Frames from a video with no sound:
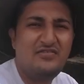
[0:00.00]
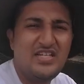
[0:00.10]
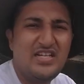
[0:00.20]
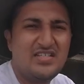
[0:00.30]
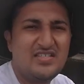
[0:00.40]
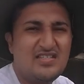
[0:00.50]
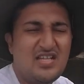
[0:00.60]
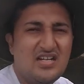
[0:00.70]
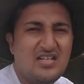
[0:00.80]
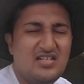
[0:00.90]
We are
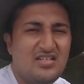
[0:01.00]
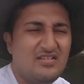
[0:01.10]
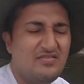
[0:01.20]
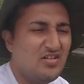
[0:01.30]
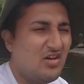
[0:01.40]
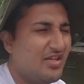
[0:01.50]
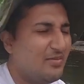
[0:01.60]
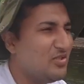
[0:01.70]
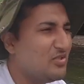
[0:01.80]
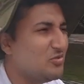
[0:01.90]
stuck. We're not
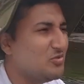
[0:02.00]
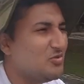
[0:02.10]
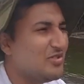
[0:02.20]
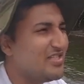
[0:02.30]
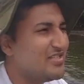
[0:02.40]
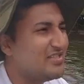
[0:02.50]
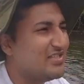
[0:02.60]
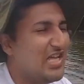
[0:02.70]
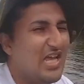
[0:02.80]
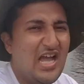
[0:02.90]
able to do this.
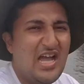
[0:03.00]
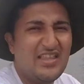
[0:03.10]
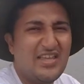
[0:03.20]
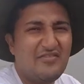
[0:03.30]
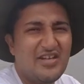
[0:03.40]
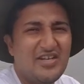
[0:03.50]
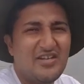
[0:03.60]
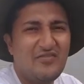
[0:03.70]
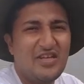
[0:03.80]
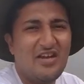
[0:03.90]
I think we are
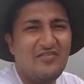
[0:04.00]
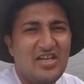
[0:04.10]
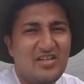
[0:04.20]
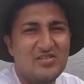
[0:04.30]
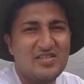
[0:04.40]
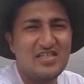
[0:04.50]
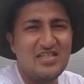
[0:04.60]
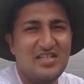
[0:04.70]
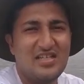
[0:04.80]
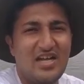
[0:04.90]
drifting away to
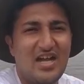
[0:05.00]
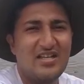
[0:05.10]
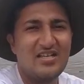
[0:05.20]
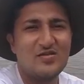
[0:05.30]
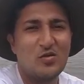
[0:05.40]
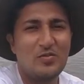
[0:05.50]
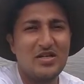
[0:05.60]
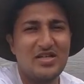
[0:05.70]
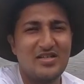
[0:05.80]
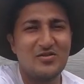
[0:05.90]
sea, and there's
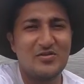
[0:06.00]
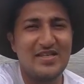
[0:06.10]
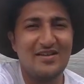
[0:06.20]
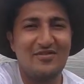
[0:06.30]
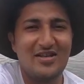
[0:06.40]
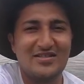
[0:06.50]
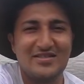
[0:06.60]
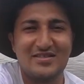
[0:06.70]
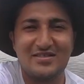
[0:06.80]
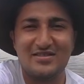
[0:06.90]
nobody to save
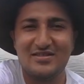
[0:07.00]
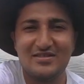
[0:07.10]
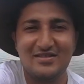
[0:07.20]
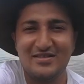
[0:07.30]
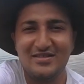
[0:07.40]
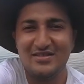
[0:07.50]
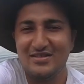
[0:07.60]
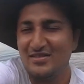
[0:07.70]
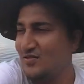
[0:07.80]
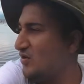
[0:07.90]
us.
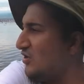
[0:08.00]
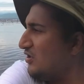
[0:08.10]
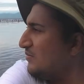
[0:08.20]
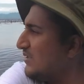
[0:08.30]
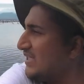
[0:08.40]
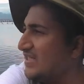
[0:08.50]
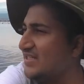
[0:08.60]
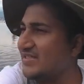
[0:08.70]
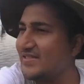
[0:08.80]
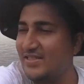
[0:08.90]

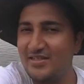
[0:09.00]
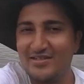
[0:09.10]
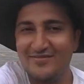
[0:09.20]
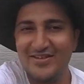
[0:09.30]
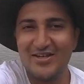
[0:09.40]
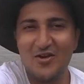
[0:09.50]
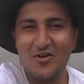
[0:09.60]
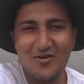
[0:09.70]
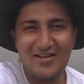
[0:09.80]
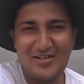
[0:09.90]
Nobody is here. We are
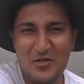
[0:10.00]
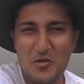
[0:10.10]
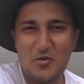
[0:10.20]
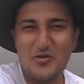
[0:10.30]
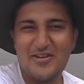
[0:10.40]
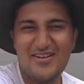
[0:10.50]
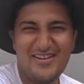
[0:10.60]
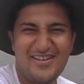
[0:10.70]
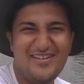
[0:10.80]
all alone. Oh no.